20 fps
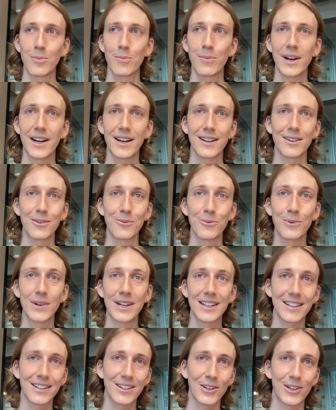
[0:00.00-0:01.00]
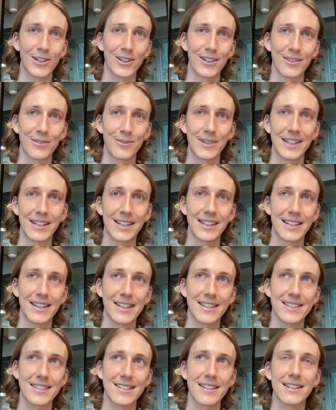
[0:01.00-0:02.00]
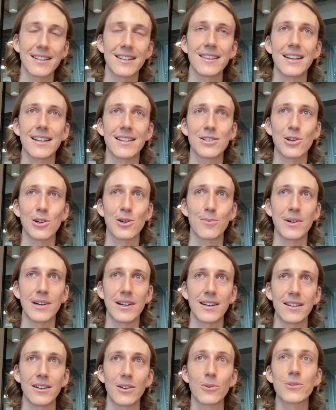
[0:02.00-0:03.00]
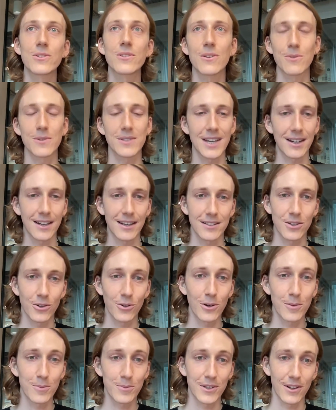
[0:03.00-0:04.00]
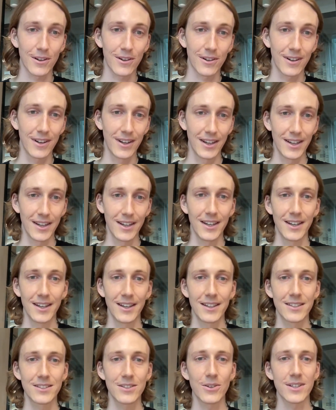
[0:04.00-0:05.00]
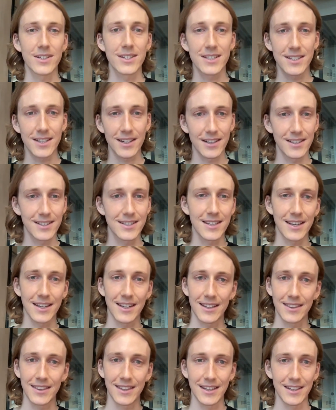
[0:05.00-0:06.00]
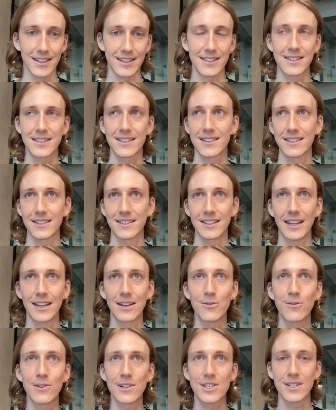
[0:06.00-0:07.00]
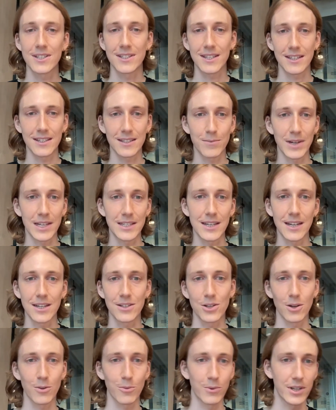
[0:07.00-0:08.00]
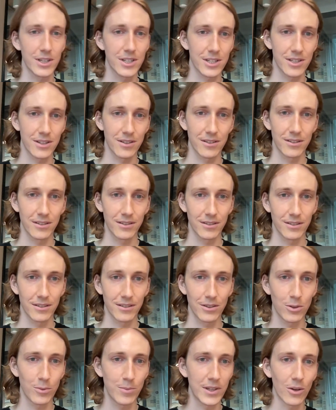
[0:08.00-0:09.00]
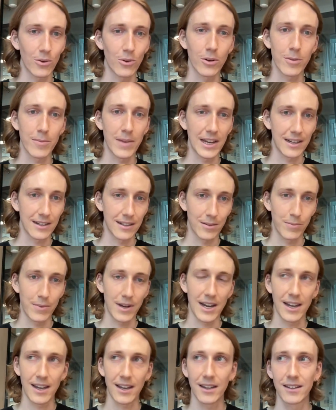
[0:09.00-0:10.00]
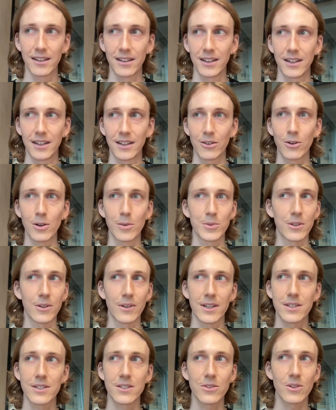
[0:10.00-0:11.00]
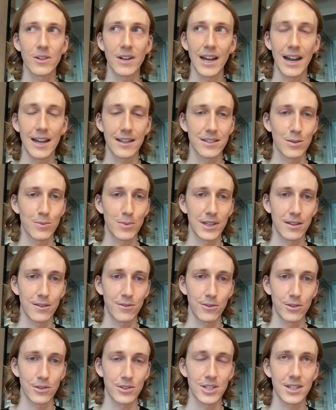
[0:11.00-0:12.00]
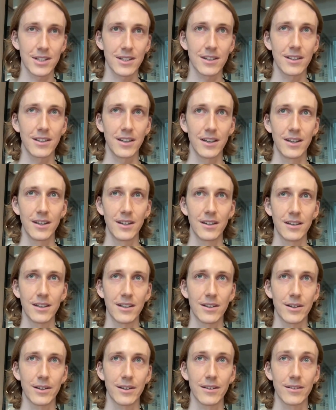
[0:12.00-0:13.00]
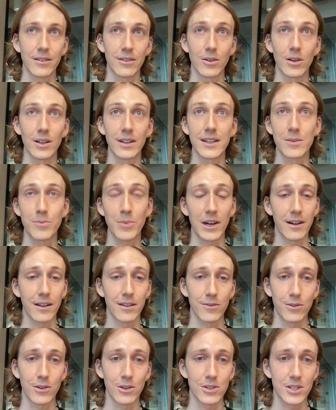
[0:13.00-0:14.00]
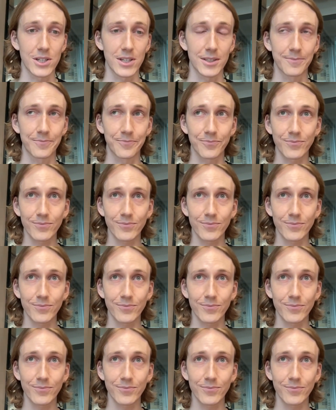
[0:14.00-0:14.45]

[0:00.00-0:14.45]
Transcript: But while I started that job, I also was getting into crypto. So I just started seeing these inefficiencies in my day job, which could be automated by crypto. And I just thought it had to be the future, or at least part of the future.